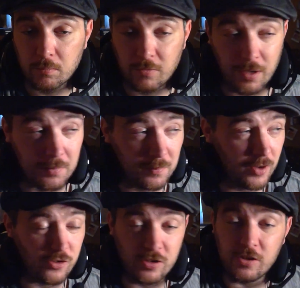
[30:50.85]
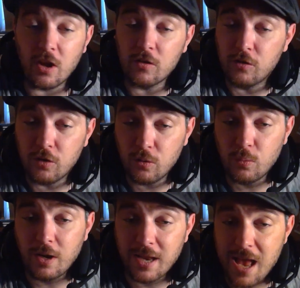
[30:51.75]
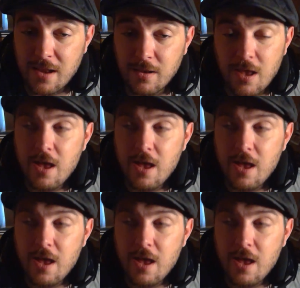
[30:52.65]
like, and she does too, again,